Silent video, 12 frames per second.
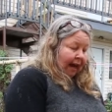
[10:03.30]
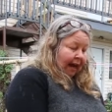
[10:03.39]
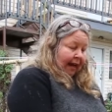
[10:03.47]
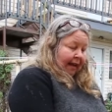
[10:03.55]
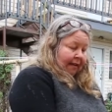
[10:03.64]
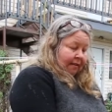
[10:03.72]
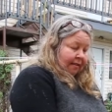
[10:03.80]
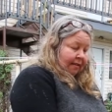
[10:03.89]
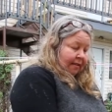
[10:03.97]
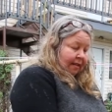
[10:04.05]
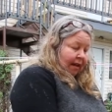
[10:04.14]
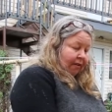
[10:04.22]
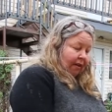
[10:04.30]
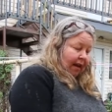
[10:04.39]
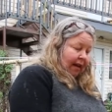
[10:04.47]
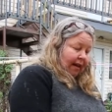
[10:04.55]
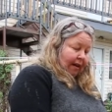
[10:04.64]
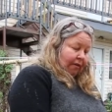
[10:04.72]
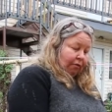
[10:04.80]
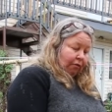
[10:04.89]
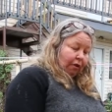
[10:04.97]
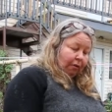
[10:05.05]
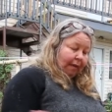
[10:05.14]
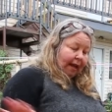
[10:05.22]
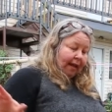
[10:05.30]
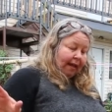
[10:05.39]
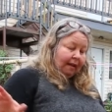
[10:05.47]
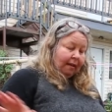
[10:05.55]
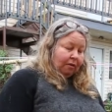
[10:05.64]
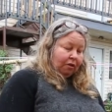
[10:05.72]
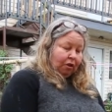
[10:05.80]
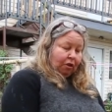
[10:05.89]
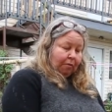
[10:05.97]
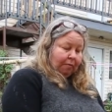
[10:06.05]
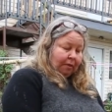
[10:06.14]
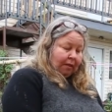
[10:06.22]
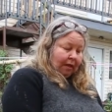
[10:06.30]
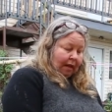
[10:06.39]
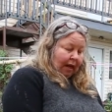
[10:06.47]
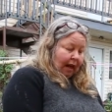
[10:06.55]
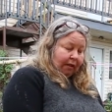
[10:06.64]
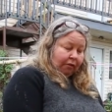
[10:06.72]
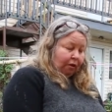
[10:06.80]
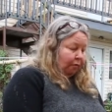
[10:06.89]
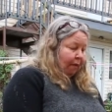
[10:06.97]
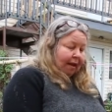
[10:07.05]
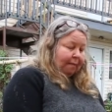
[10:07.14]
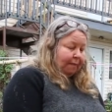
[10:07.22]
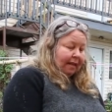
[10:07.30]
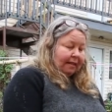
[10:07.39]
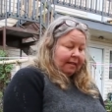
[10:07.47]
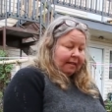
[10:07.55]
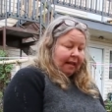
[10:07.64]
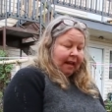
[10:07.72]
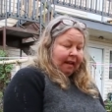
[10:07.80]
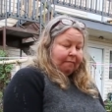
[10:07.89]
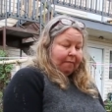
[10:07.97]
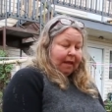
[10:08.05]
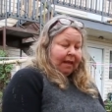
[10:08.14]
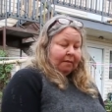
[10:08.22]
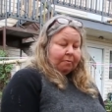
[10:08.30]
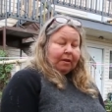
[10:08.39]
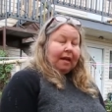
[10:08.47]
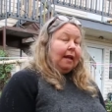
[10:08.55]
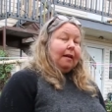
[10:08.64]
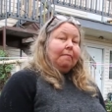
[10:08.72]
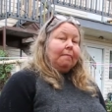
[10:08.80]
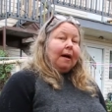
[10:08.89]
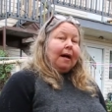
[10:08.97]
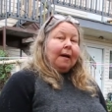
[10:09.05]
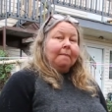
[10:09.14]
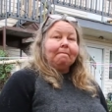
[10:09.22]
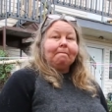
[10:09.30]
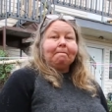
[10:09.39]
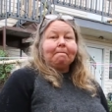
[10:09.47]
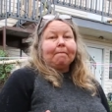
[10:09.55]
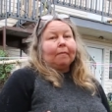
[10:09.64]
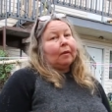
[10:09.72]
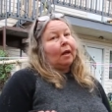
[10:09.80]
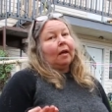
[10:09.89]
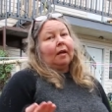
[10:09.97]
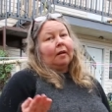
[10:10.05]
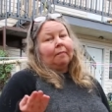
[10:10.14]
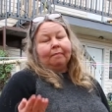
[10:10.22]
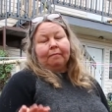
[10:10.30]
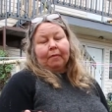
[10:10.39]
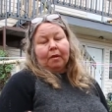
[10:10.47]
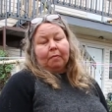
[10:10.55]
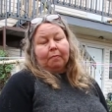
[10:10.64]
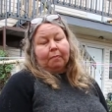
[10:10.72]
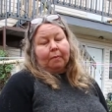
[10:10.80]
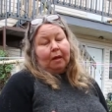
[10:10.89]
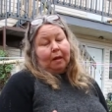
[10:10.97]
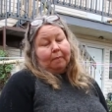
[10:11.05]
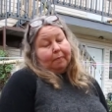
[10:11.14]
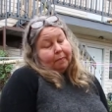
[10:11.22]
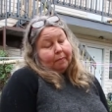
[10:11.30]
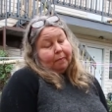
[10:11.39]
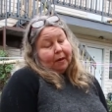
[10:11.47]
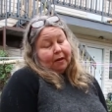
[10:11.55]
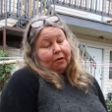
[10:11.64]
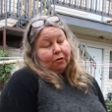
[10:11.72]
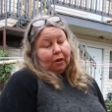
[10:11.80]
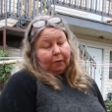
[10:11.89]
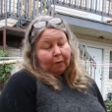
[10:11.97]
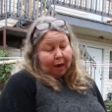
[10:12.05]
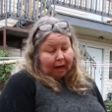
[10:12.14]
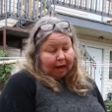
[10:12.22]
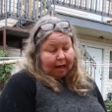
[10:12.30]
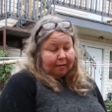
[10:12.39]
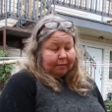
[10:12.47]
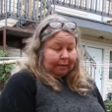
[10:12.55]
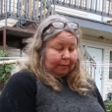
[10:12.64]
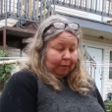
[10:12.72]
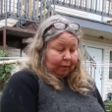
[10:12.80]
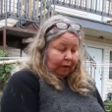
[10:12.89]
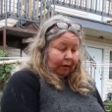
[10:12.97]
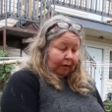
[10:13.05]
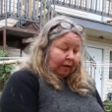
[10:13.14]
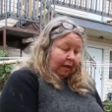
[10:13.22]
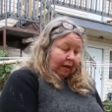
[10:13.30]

I segregate, I throw away tubes, I throw away bees that have been predated by um, uh, predatory wasps or